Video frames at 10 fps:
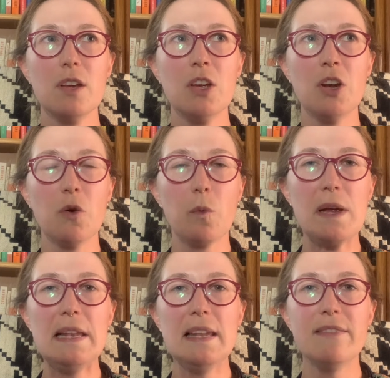you know,
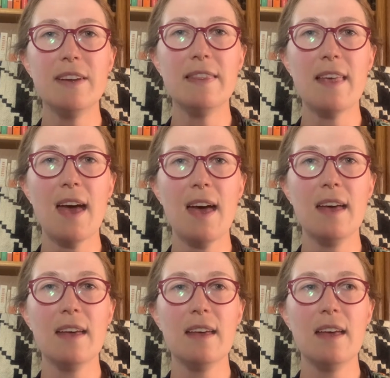reliving
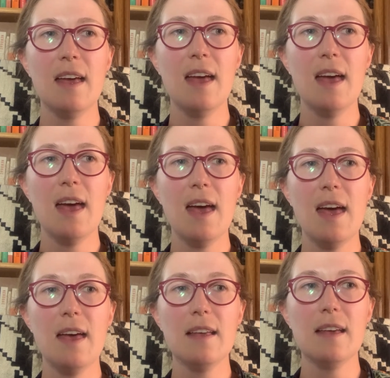that
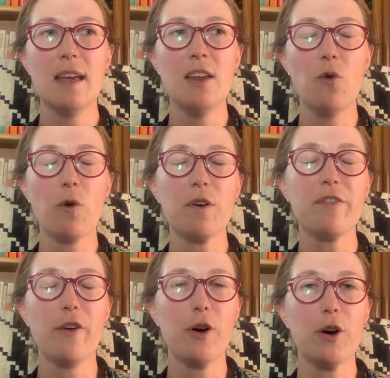in order
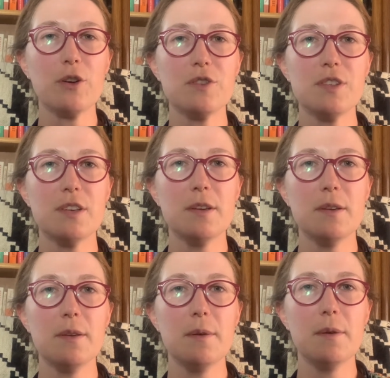for her
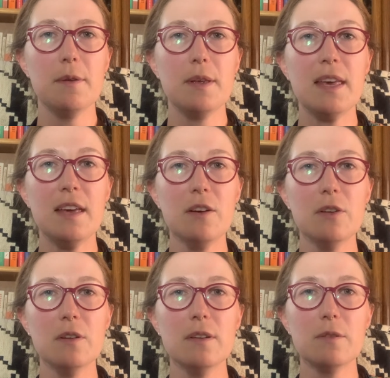to
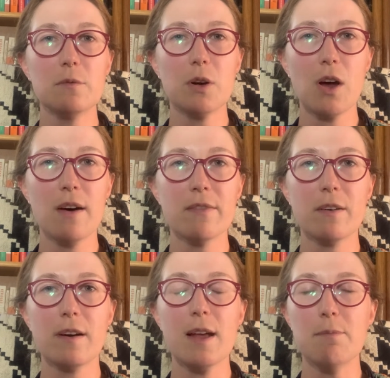heal,
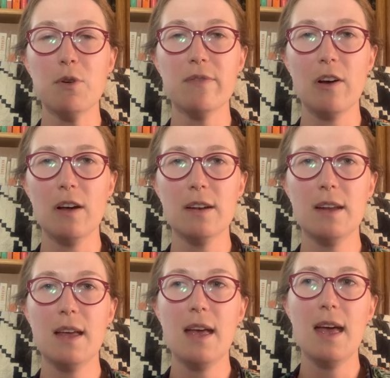recover, and move on.
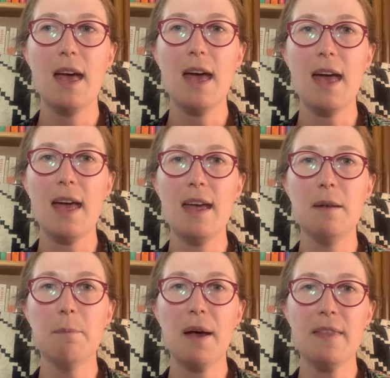
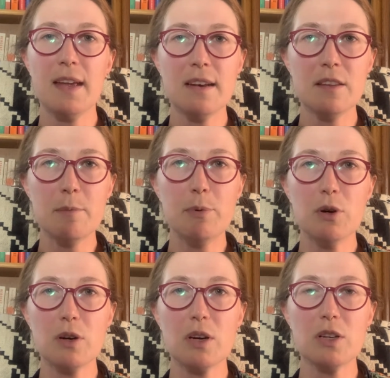And by the end of the
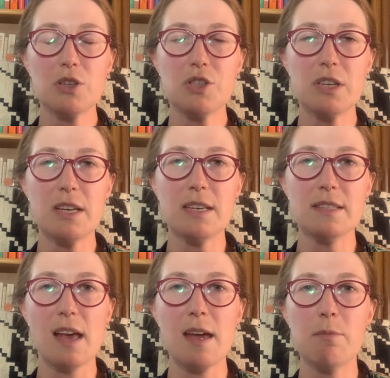book, she is
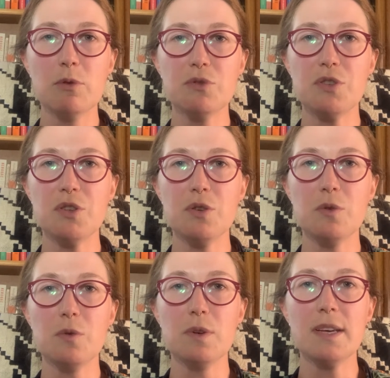able
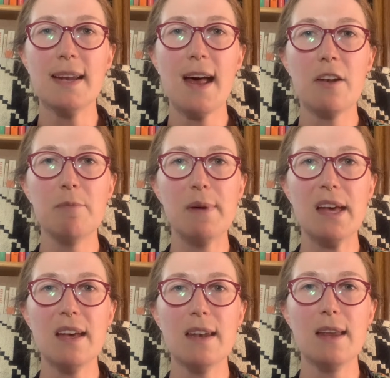to get out of
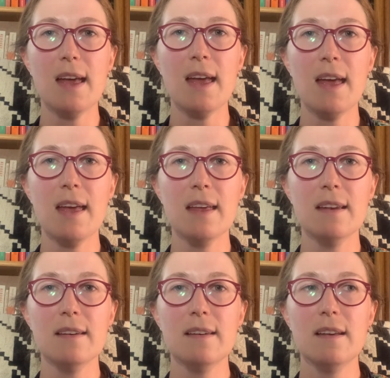bed and